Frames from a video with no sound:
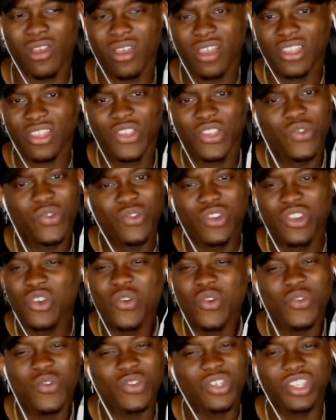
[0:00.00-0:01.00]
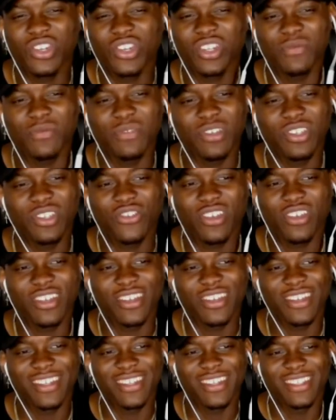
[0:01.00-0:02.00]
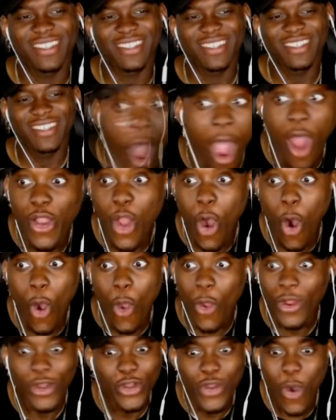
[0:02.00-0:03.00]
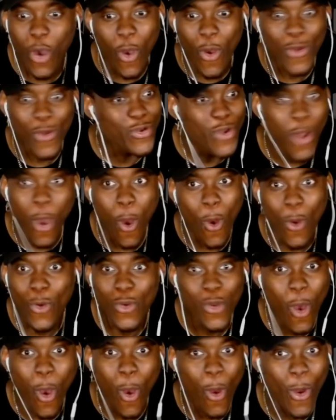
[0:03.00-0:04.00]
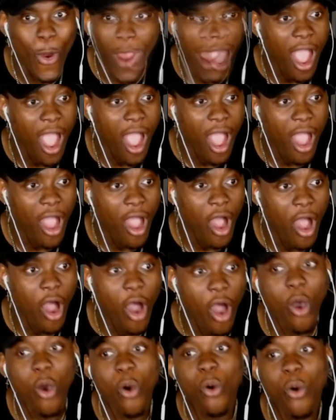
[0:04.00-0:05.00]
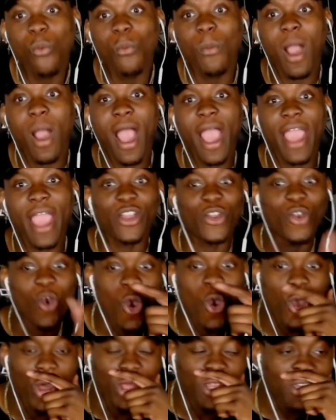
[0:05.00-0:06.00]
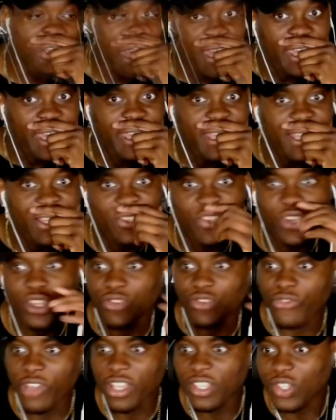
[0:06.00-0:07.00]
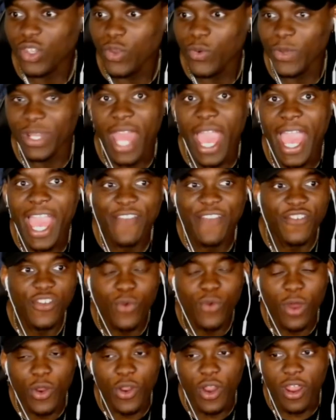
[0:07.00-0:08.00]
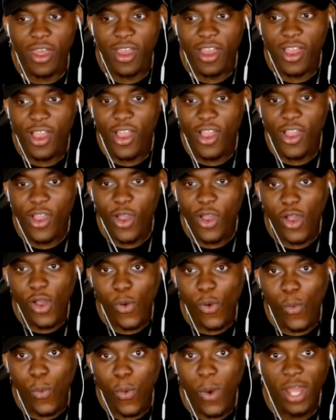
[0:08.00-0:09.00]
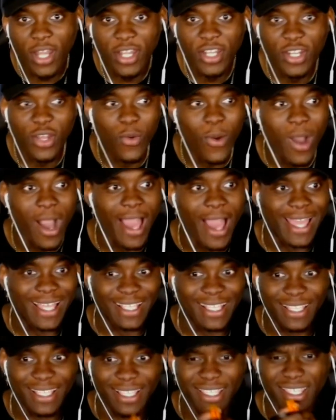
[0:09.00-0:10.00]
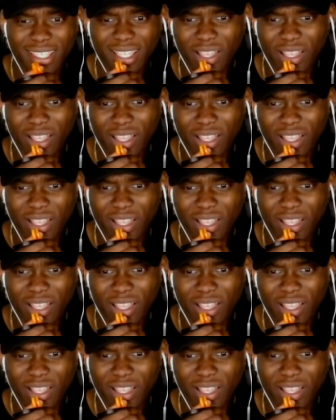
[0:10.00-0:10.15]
You know she gonna be triggered. No. Oh my god. He's just rescuing everyone. WONDERWEISS.